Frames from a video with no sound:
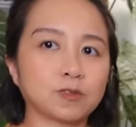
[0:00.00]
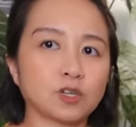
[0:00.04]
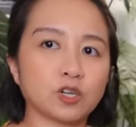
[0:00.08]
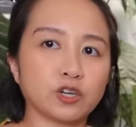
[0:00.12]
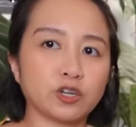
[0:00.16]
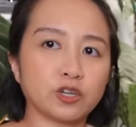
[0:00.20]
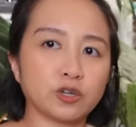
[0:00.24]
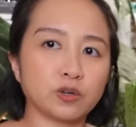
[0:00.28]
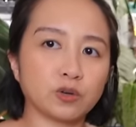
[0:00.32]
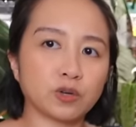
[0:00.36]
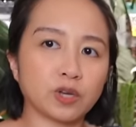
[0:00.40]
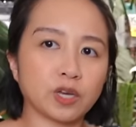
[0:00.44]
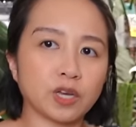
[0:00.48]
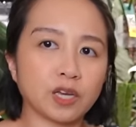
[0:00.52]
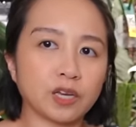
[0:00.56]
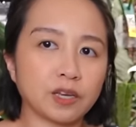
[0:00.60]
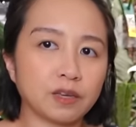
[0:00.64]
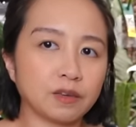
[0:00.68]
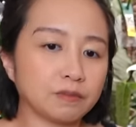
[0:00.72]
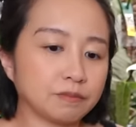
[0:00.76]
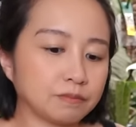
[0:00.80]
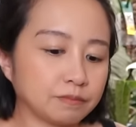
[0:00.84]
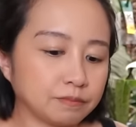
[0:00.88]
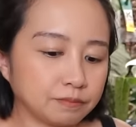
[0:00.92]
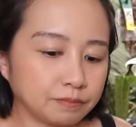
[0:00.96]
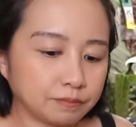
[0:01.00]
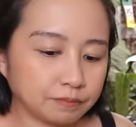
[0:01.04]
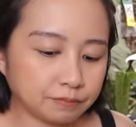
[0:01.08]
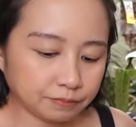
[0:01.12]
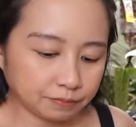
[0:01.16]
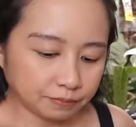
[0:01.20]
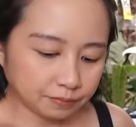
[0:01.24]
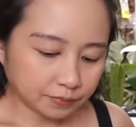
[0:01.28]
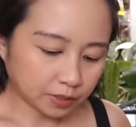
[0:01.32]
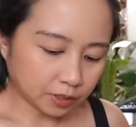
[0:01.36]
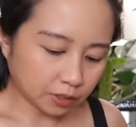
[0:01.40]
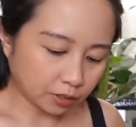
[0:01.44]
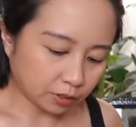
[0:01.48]
are you okay?
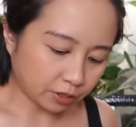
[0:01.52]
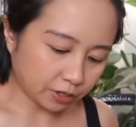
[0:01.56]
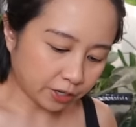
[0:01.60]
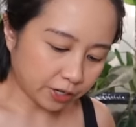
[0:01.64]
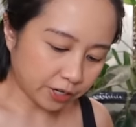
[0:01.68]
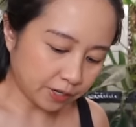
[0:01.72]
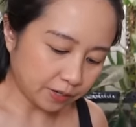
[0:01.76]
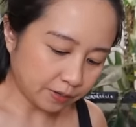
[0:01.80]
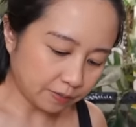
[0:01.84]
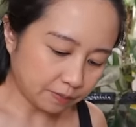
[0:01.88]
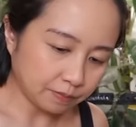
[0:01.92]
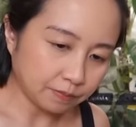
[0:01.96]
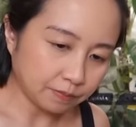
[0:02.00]
Sorry.